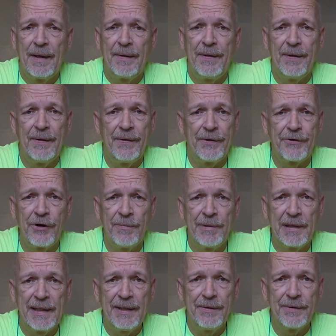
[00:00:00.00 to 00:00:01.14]
the tournament
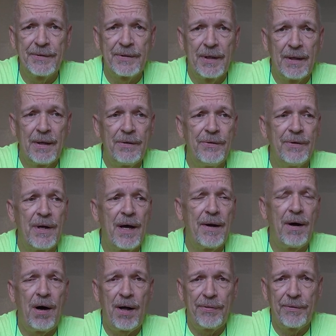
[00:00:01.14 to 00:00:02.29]
leaders do not
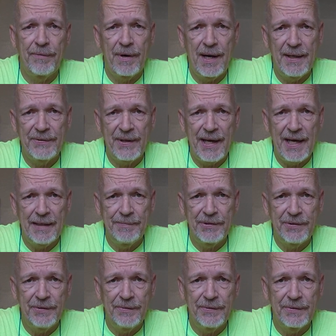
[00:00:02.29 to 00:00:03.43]
authorize
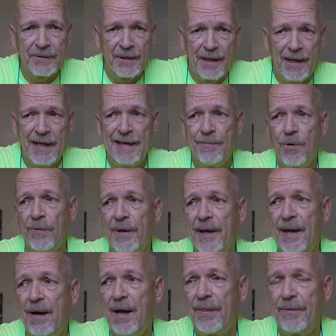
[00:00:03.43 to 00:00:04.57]
cannabis use any more than
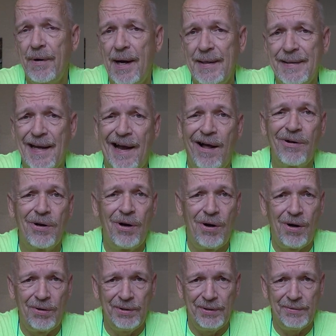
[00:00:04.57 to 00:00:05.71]
they authorize
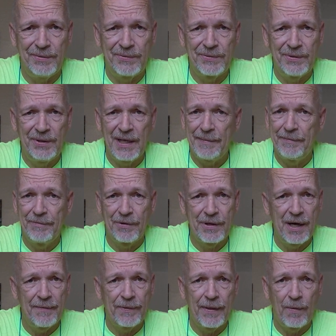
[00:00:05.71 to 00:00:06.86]
alcohol use. You got to be real
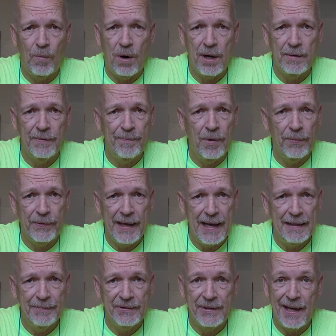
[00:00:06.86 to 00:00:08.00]
careful on the water with both
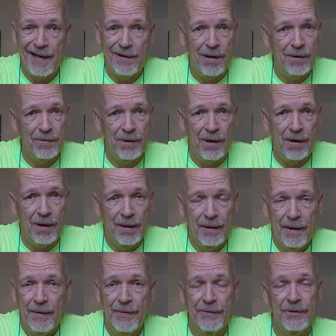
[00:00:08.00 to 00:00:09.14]
cannabis and alcohol.
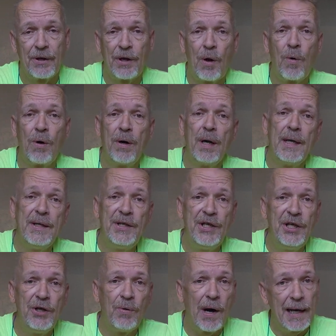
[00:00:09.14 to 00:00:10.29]
There's a lower
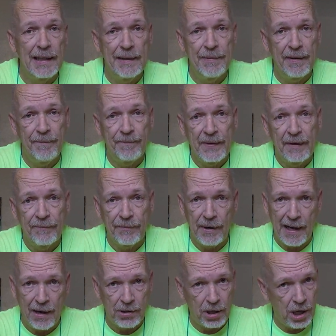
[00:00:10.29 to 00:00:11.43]
DUI limit for
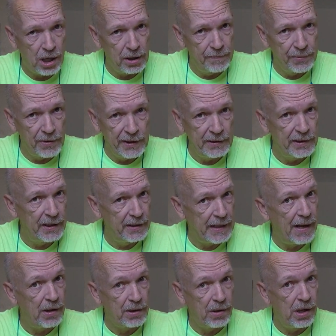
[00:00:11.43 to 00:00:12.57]
alcohol in boating than
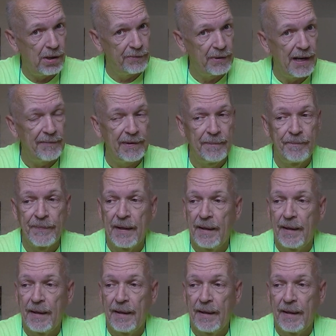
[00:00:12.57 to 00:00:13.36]
alcohol in driving.